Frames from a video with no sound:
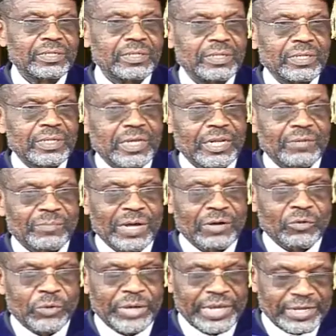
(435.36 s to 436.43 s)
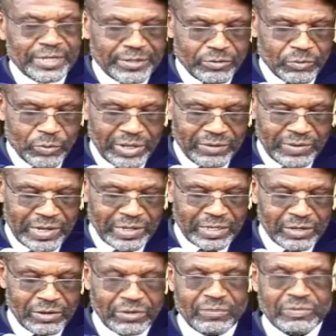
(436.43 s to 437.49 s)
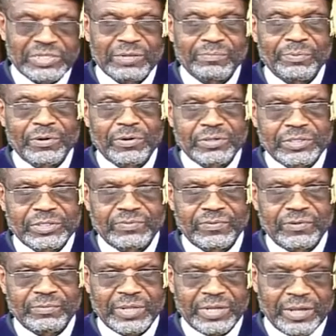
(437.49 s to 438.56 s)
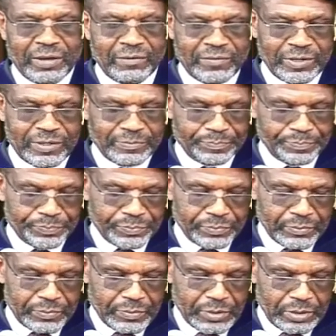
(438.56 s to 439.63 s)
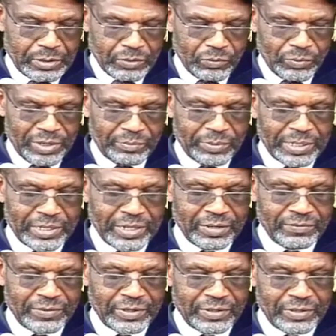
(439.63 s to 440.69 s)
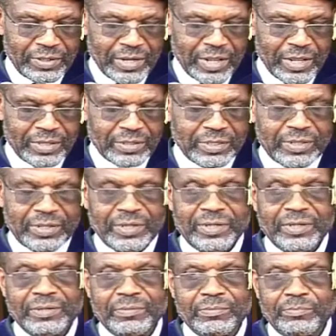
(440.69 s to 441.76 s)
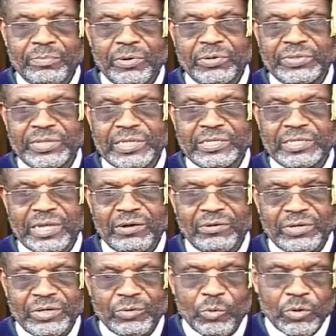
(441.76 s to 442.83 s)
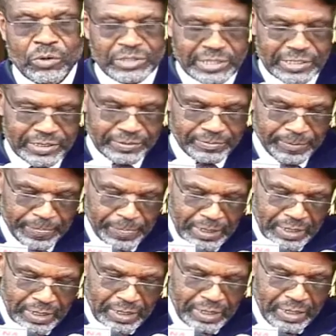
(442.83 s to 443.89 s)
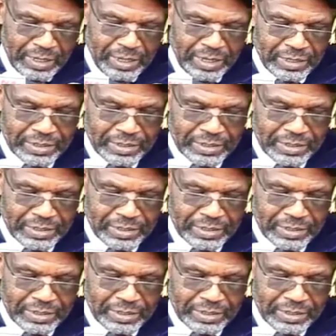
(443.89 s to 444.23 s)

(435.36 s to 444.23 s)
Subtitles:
In Makueni, we have had a lot of support from the governor. We have been given land there, both in town in Wote and